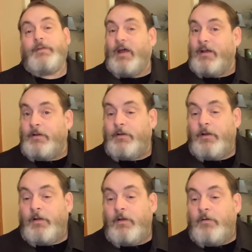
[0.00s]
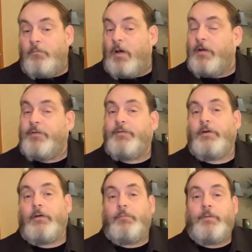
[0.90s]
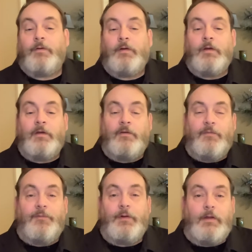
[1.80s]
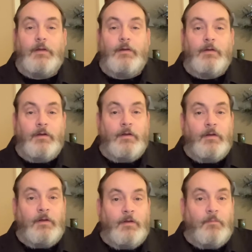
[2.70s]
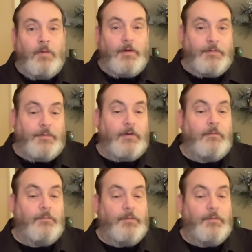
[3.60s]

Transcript: tend my sheep. Feed my sheep.